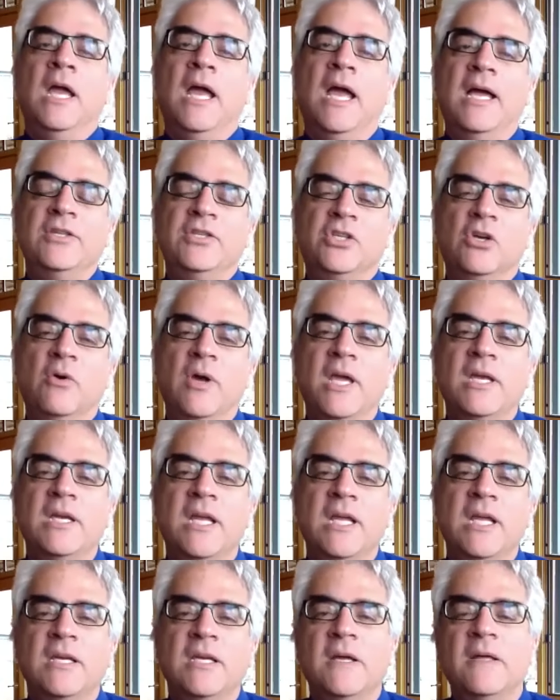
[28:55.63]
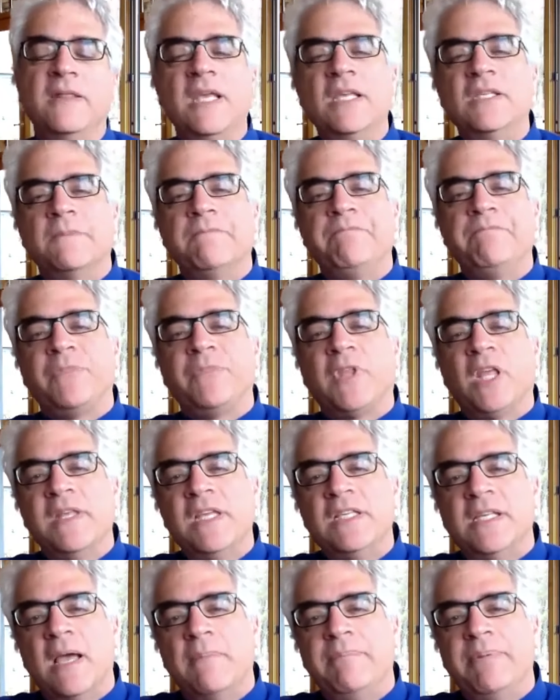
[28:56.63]
And so it, it these
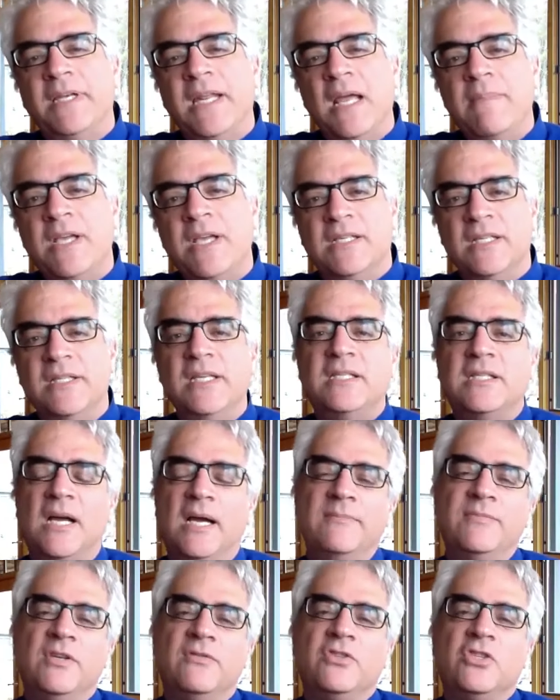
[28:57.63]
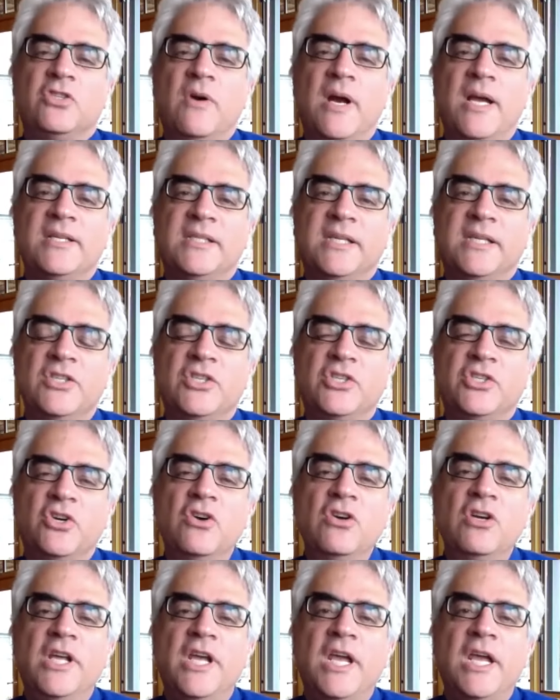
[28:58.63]
these epidemics and these times of stress can
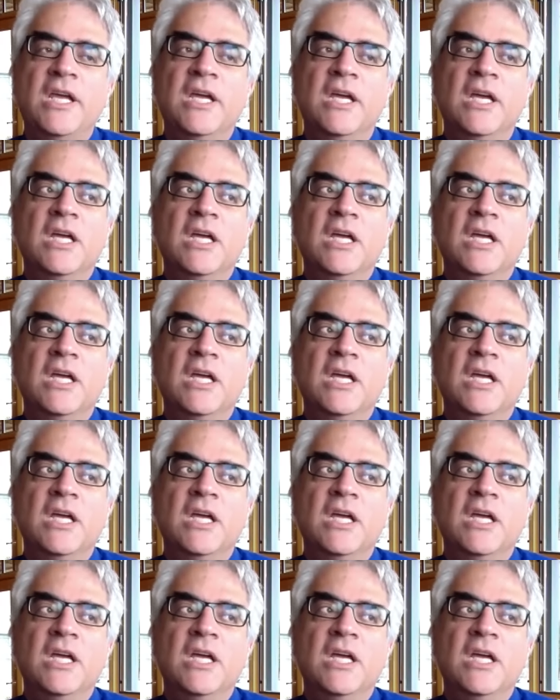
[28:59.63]
certainly